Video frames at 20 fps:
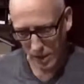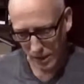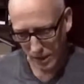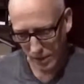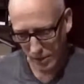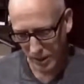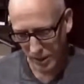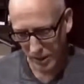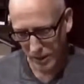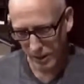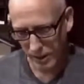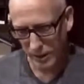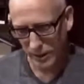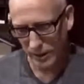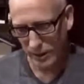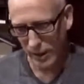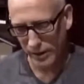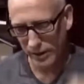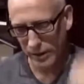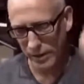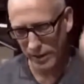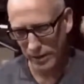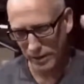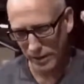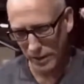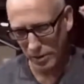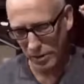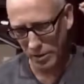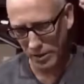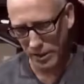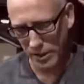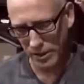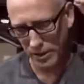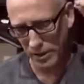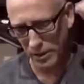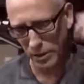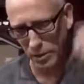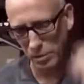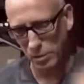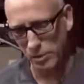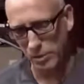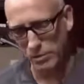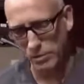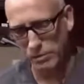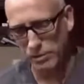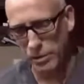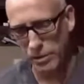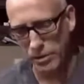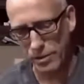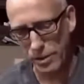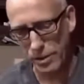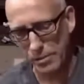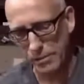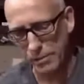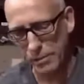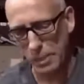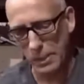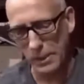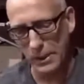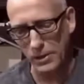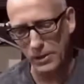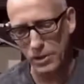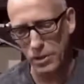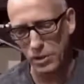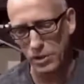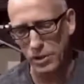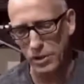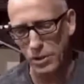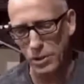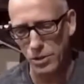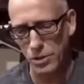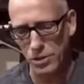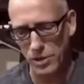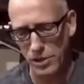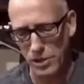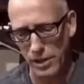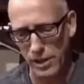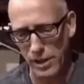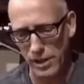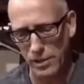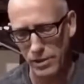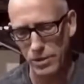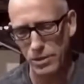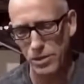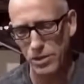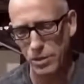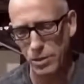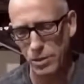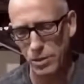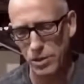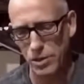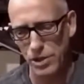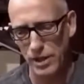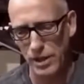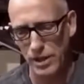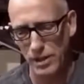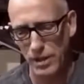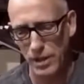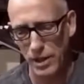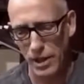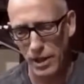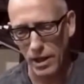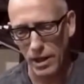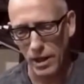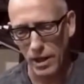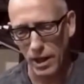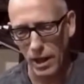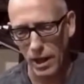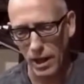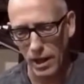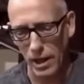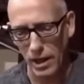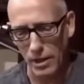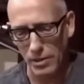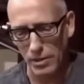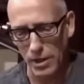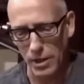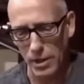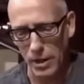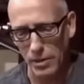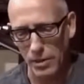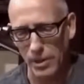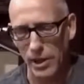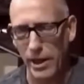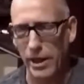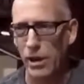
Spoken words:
Let me take it a little bit further. So in the news today, there's news that Kamala